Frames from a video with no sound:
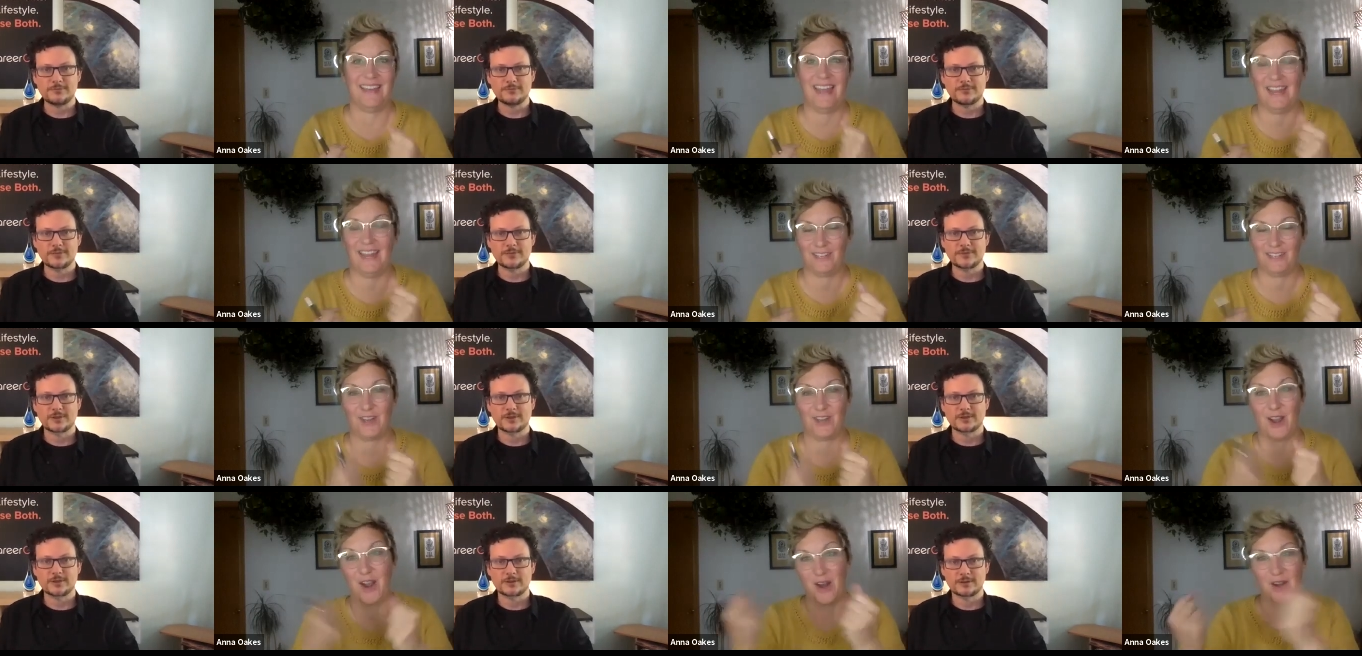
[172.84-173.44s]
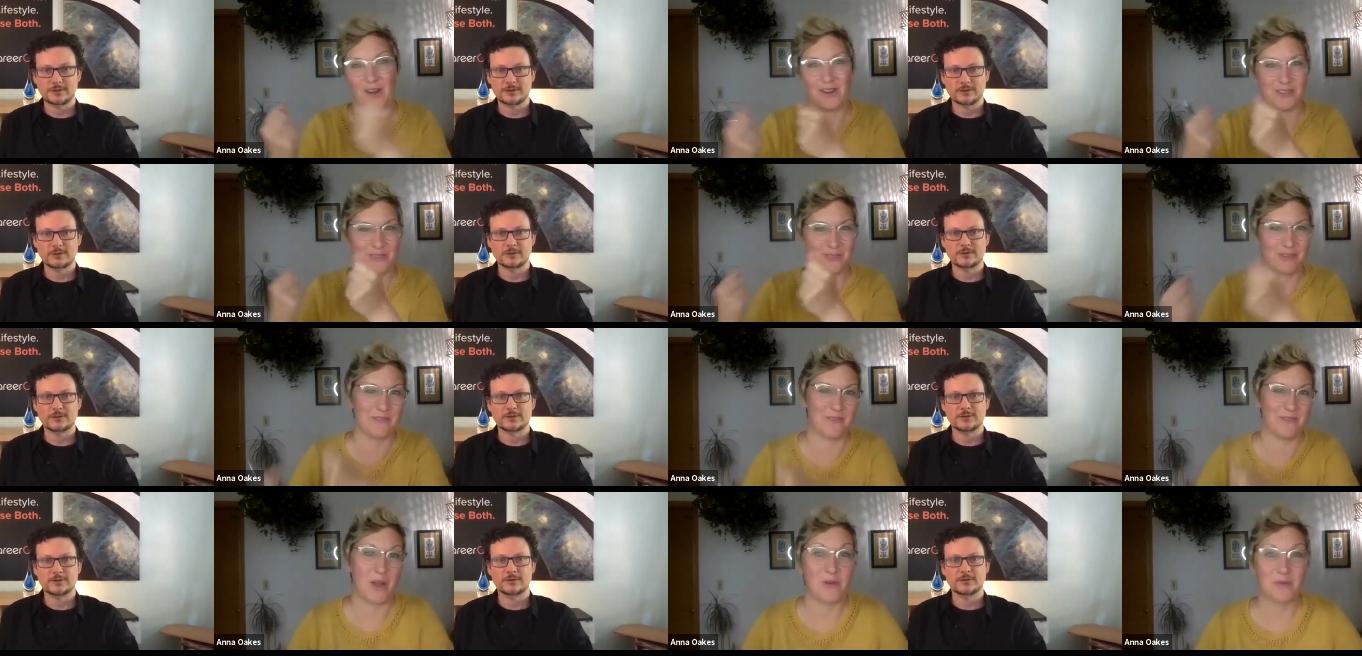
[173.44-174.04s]
Speaker 1: HR sort
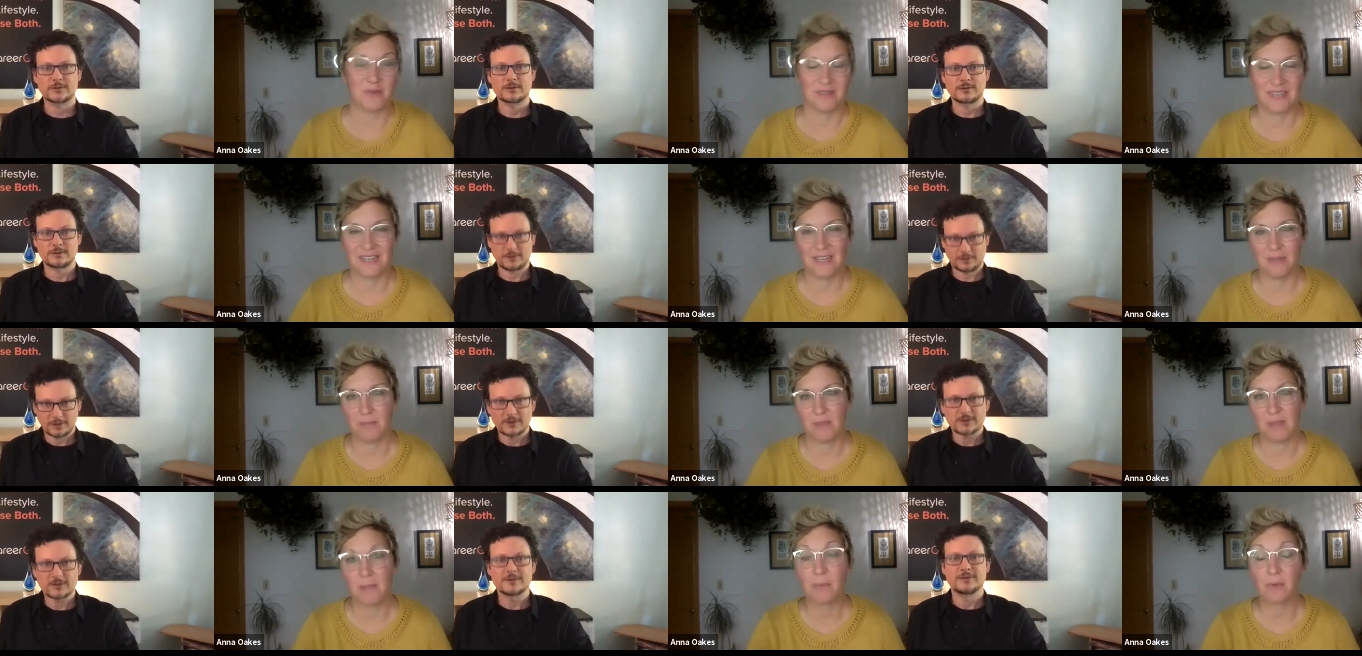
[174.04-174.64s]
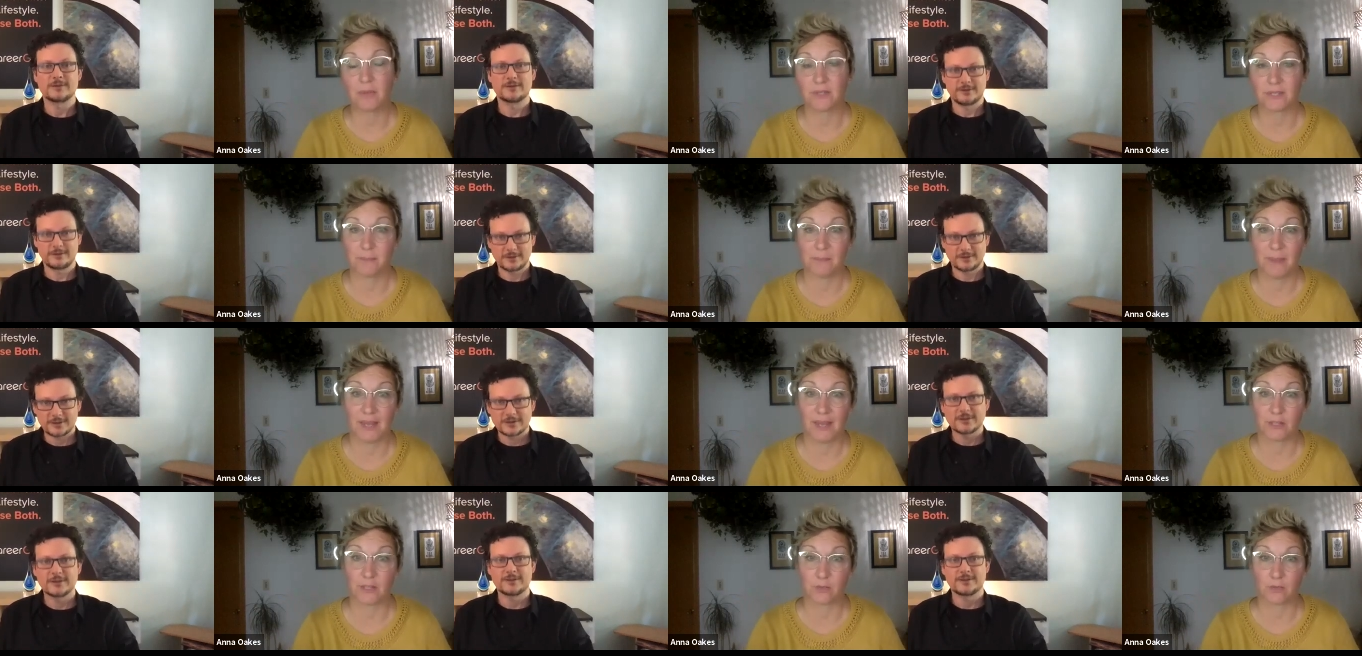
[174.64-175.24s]
of OD people
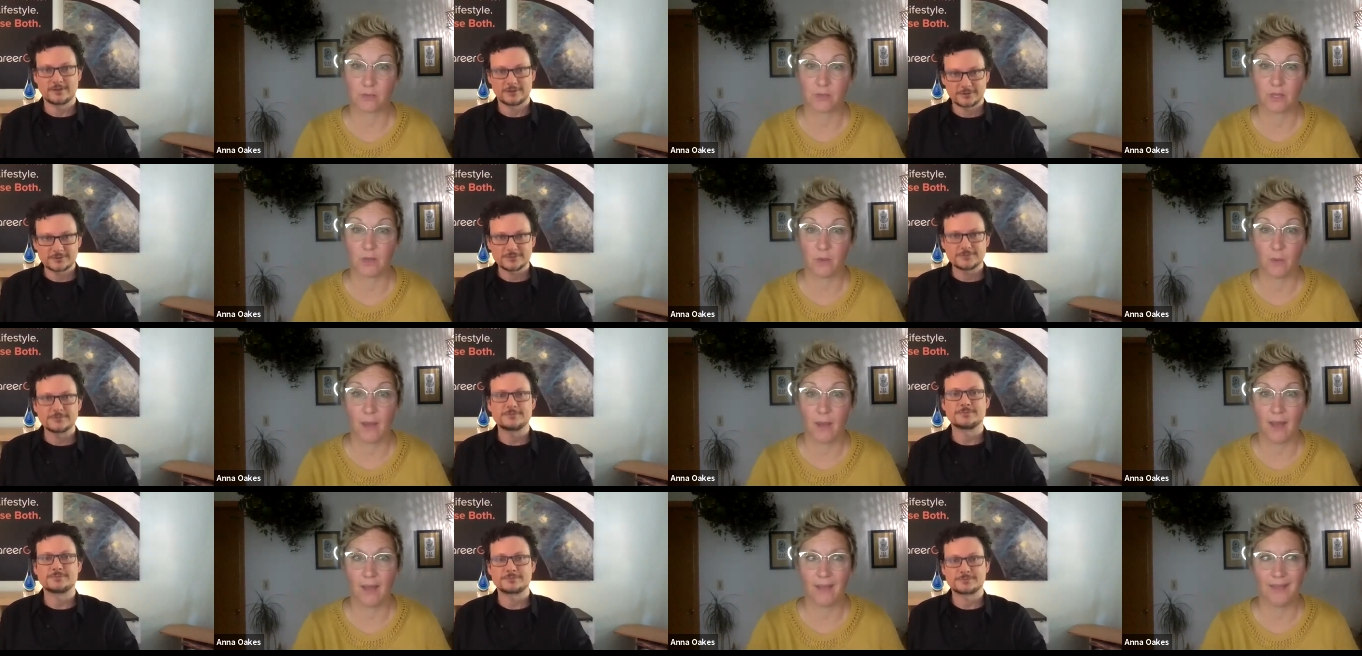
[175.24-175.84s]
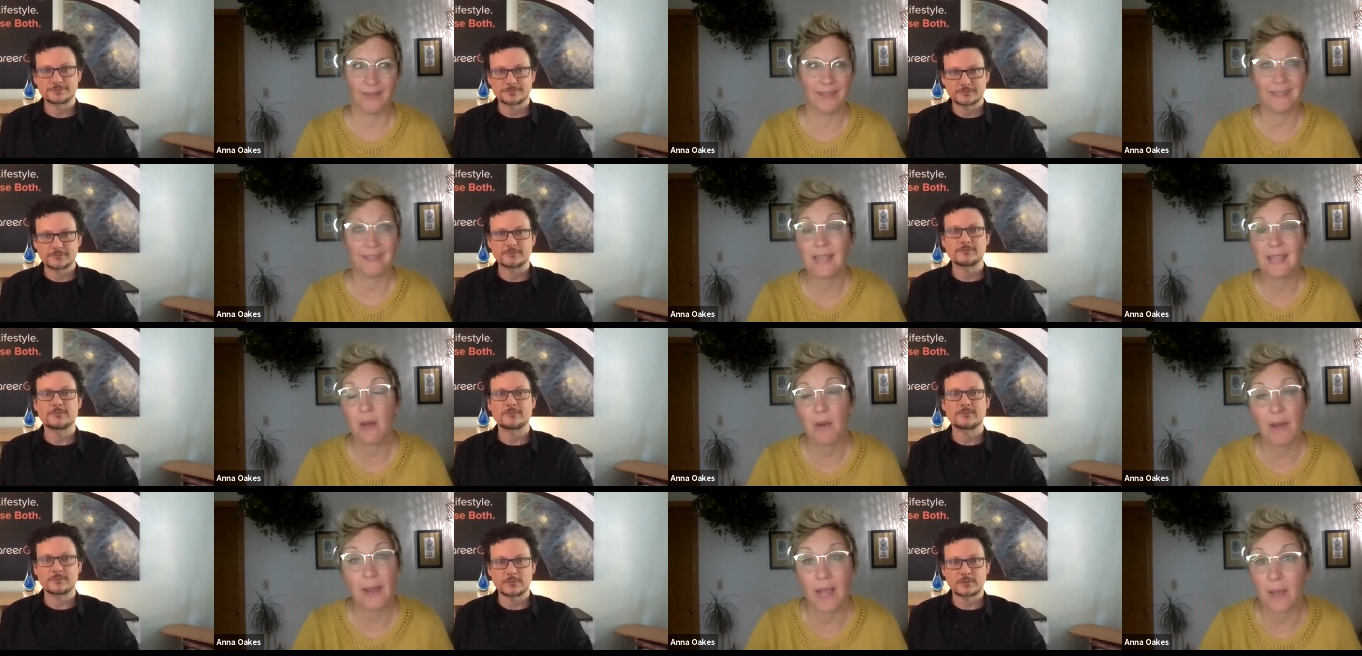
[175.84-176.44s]
space really well. And that's how
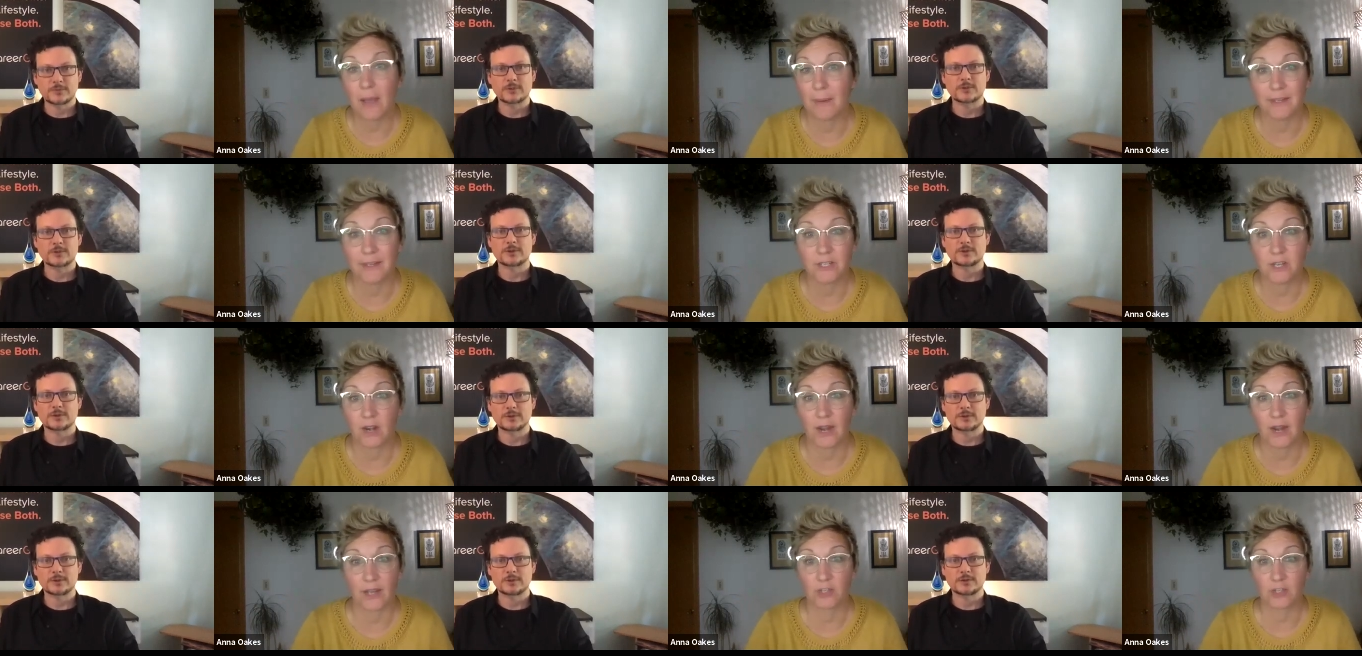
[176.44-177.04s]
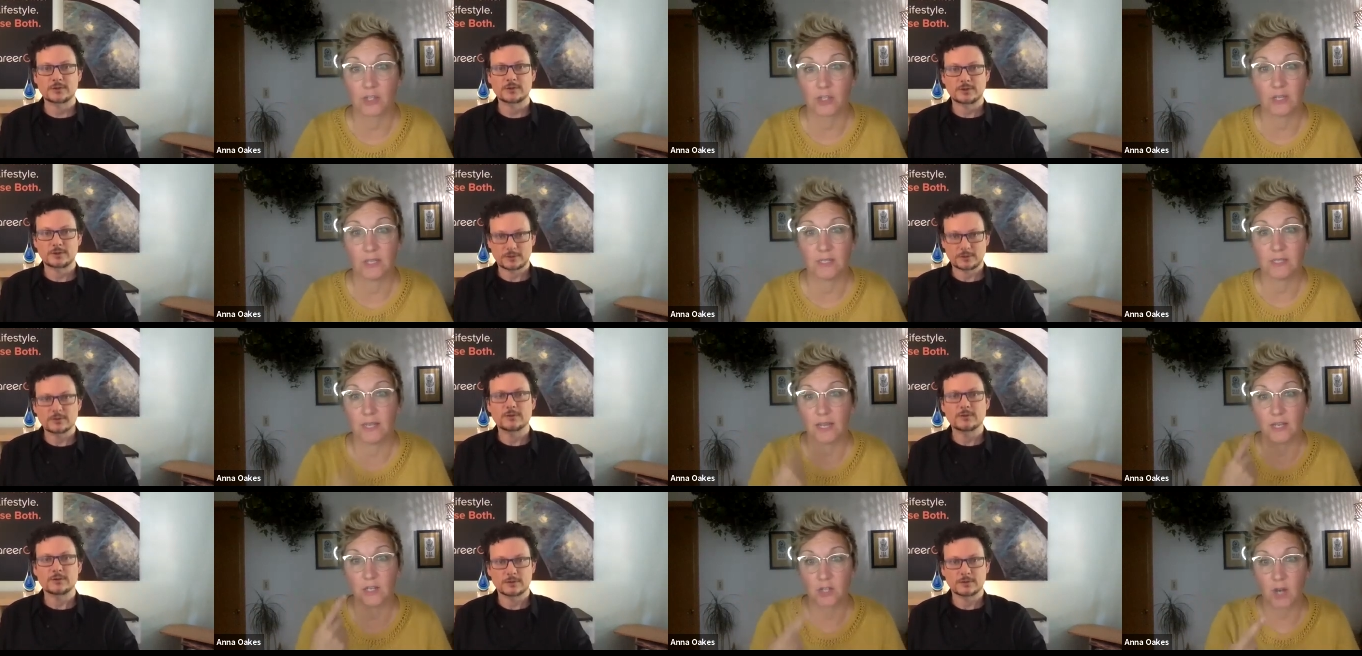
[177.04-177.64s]
I got my start actually into
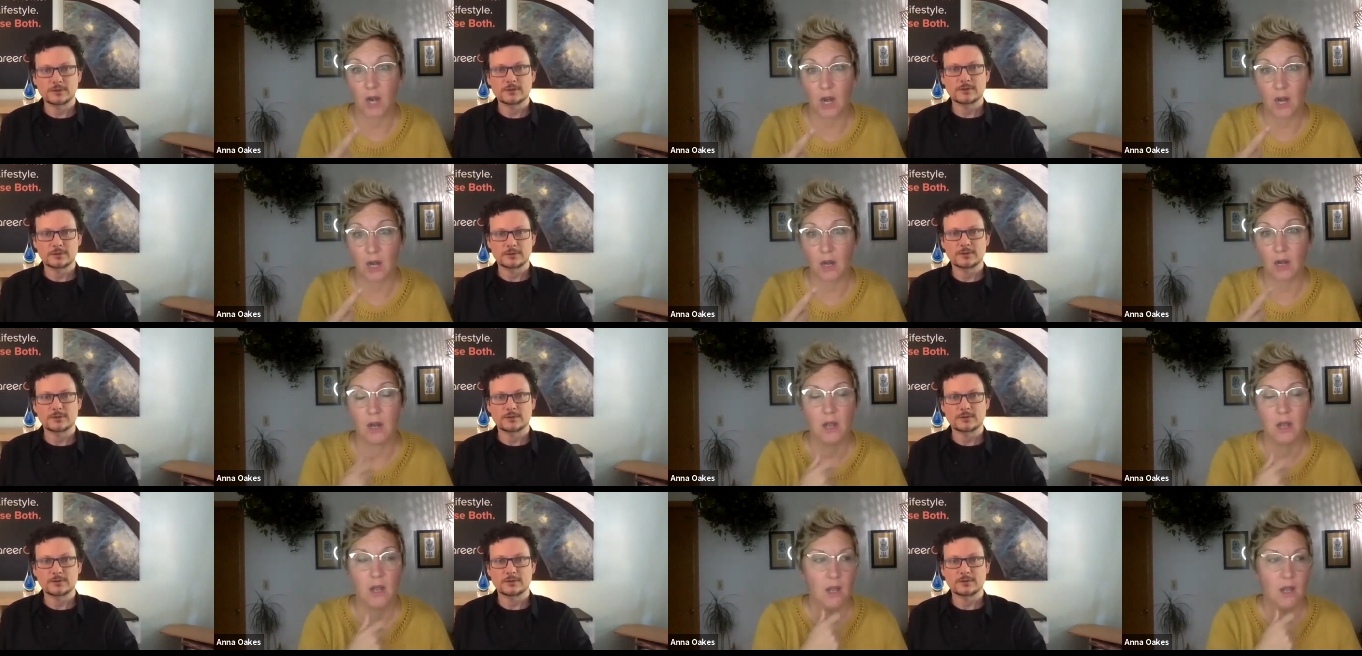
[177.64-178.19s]
HR.